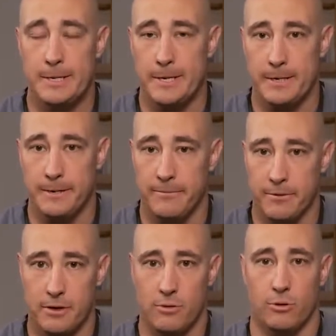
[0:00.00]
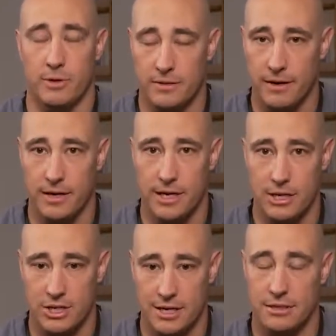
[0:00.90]
if an orbit's very
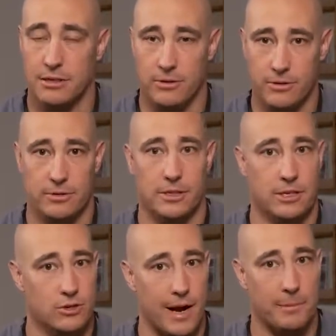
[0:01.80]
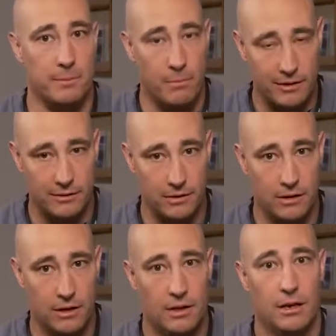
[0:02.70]
congested or there's an entrapped
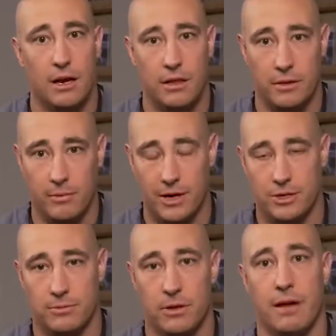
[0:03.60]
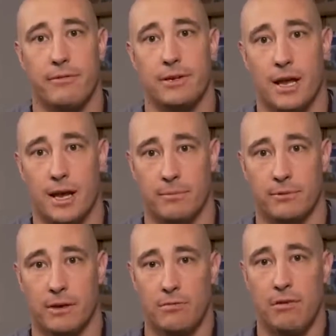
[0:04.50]
muscle, the pressure will
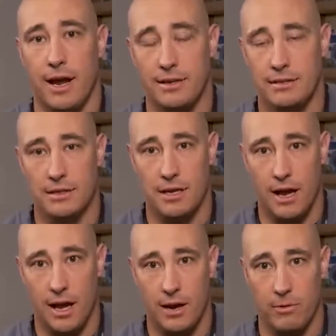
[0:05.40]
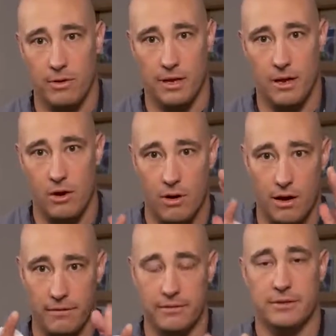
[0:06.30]
oftentimes rise in the eye when they go
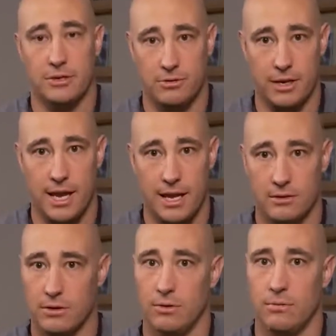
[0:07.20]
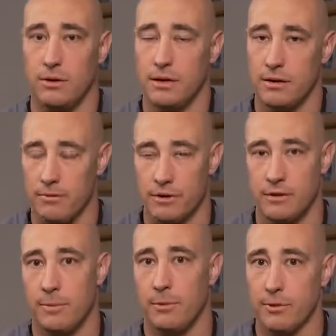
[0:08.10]
off of central gaze. So, for
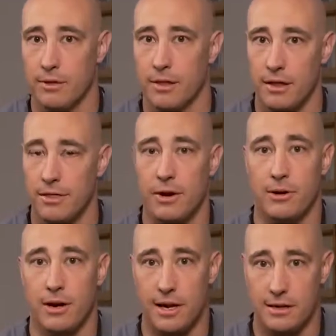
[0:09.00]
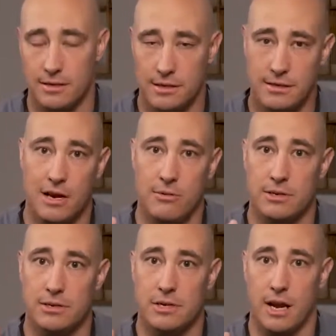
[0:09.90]
example, with thyroid eye disease, I
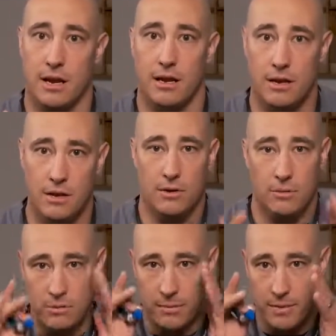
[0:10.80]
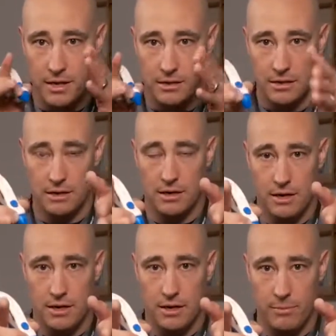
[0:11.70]
always check with the patient
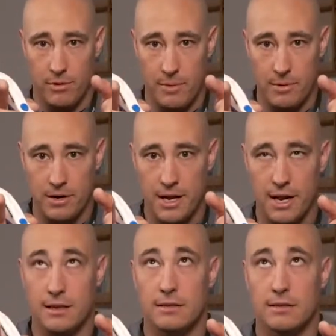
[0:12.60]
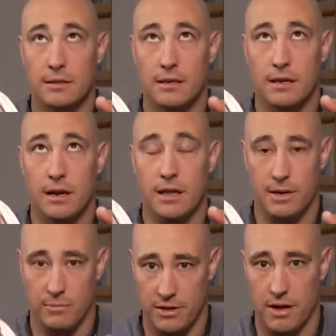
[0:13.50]
in primary gaze and
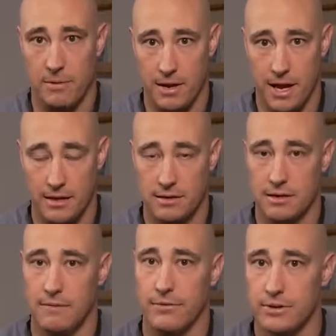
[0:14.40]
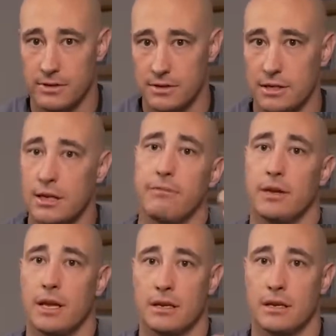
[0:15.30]
then with up gaze. And if there's a
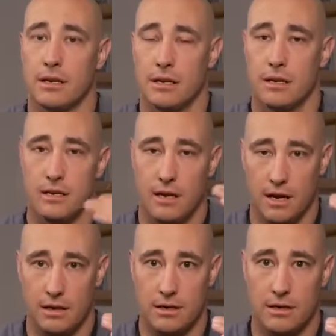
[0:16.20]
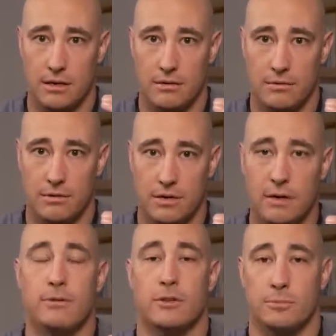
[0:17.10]
significant
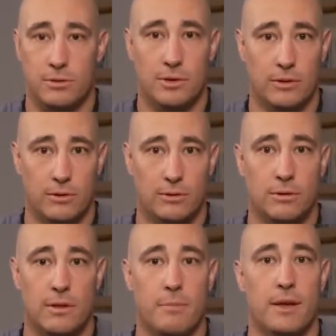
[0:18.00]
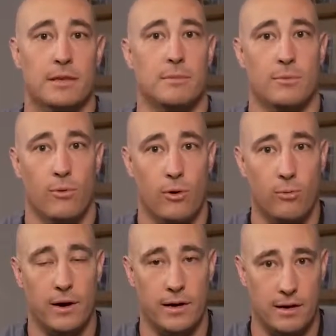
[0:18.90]
difference between those two, that makes me more
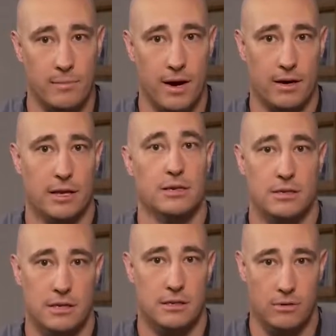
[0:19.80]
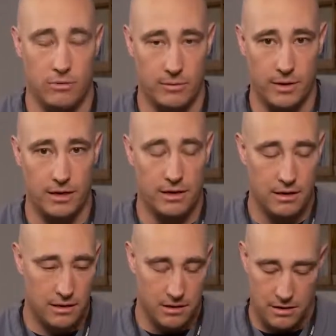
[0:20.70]
worried about a congested orbit.
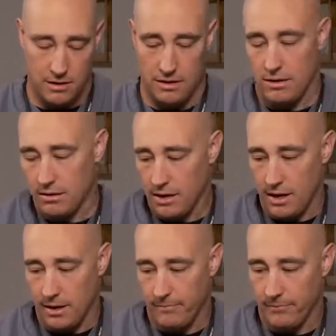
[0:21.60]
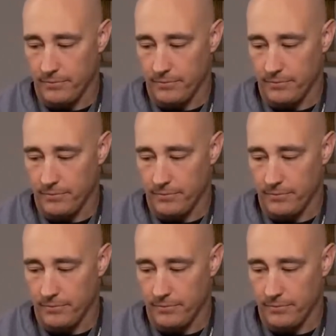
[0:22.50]
Okay,